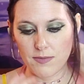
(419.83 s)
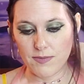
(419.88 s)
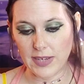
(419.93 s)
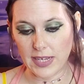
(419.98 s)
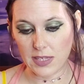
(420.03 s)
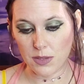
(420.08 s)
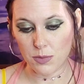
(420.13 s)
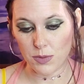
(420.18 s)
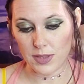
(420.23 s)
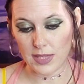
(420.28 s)

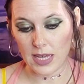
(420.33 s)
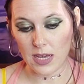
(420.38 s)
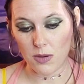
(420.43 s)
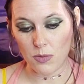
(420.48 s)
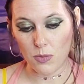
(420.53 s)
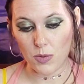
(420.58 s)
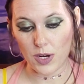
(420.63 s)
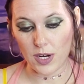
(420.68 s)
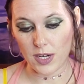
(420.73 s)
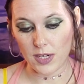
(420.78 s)
Faith
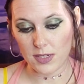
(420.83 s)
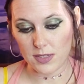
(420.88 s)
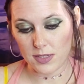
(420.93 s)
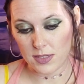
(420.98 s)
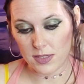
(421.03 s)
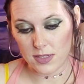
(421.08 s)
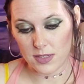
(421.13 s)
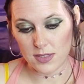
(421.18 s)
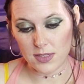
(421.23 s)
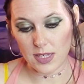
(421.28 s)
without
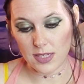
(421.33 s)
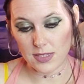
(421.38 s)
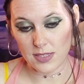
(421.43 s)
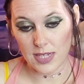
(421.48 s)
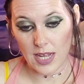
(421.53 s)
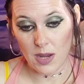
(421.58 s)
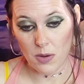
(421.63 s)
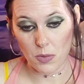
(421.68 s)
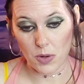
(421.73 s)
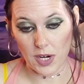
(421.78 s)
works does
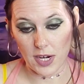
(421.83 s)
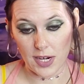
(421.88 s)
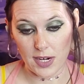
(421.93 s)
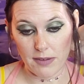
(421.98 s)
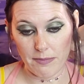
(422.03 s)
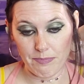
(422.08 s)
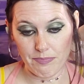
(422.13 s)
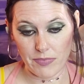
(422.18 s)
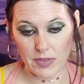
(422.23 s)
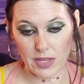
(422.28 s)
not work.